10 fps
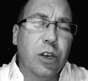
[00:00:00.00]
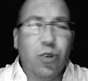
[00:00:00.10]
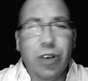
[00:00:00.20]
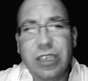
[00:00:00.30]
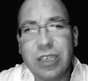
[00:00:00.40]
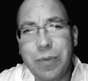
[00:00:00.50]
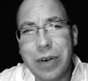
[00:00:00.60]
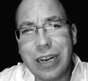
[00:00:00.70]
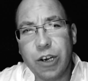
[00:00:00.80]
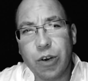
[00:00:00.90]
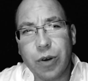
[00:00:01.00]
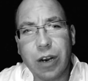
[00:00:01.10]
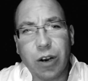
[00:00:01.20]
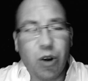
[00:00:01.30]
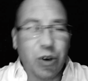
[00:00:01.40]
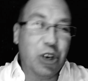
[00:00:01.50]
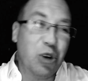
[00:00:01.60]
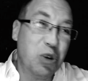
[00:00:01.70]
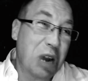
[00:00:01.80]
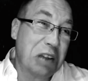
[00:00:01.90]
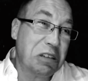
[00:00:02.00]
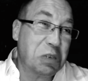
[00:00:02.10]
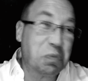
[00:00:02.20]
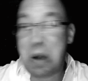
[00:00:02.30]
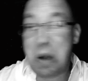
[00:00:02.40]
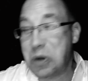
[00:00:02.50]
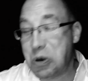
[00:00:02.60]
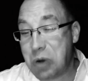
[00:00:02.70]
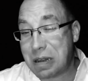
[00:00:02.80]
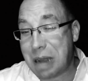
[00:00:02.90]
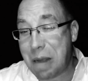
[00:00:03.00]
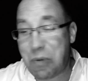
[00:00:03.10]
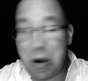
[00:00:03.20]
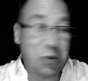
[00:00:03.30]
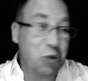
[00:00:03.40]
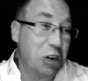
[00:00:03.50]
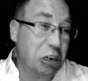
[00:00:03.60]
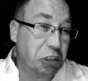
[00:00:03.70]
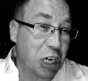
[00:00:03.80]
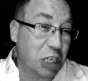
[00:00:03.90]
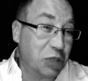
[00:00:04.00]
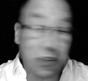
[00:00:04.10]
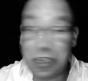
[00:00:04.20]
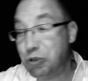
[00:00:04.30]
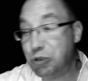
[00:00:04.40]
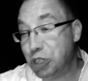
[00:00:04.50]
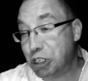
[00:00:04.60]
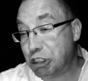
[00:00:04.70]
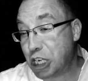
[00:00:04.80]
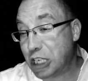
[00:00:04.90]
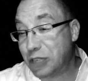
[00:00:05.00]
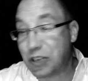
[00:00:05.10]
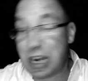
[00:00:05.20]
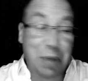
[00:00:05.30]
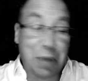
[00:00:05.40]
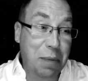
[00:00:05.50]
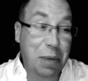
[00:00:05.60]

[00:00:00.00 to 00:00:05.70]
You don't need somebody in your ear going, you know, you got this problem and you got that problem. You need to change for this. You need to change for that.